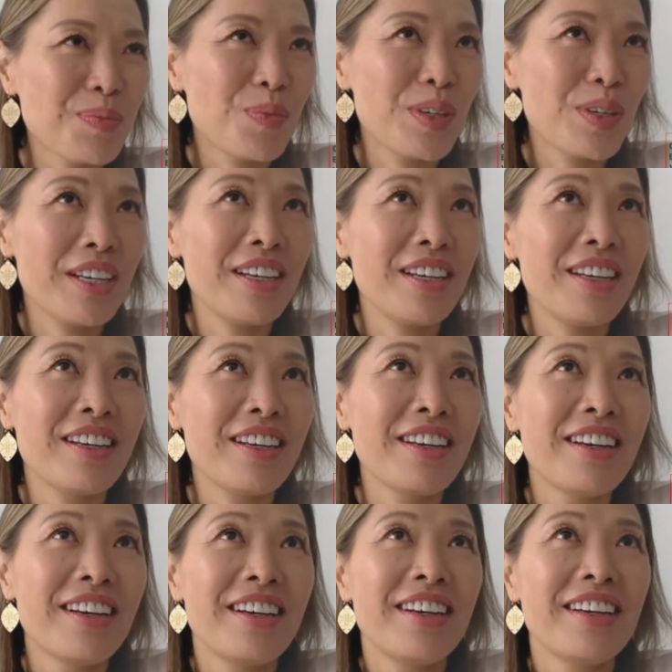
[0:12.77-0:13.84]

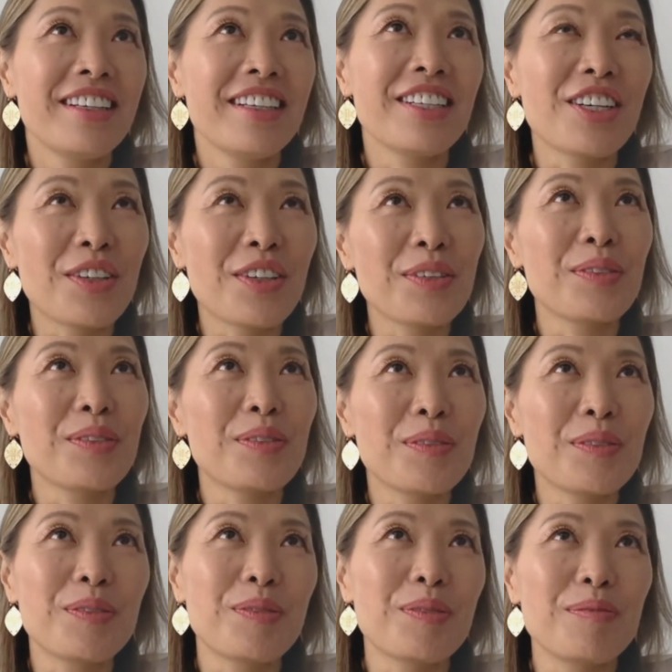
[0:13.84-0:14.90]
You
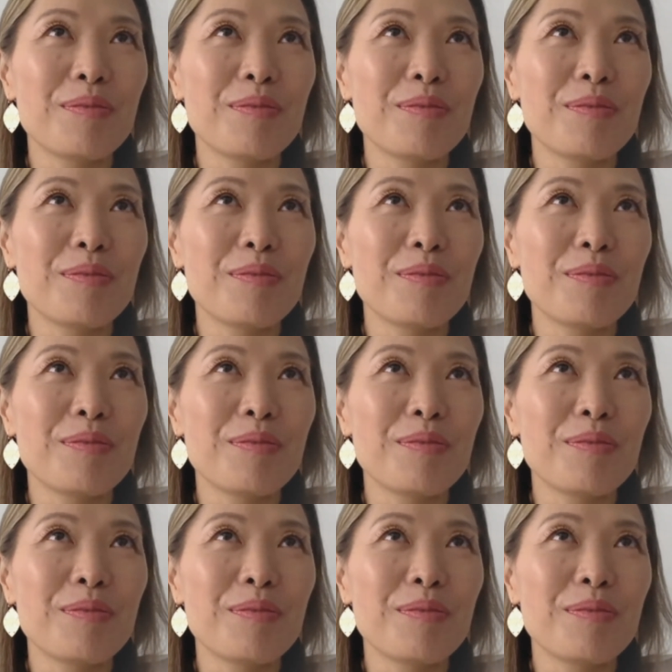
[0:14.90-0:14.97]
know,